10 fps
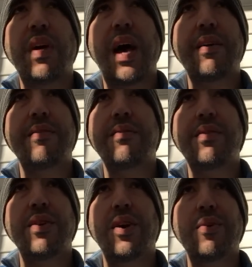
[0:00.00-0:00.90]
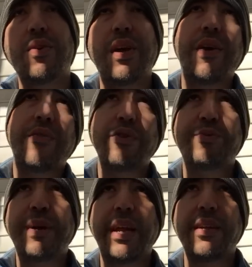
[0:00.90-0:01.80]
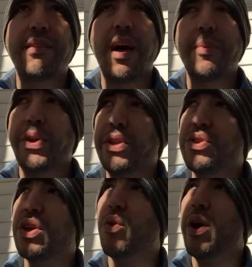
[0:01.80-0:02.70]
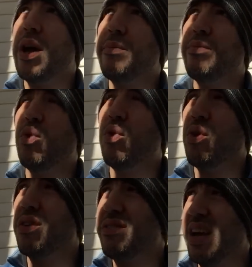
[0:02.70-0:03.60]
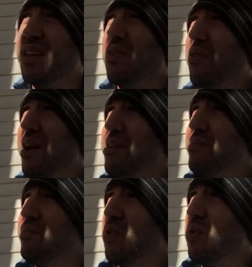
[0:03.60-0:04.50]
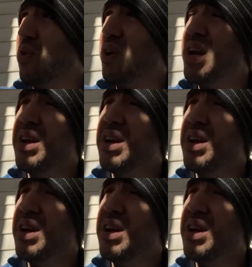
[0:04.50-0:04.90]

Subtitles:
If you spend any time on Instagram or Telegram or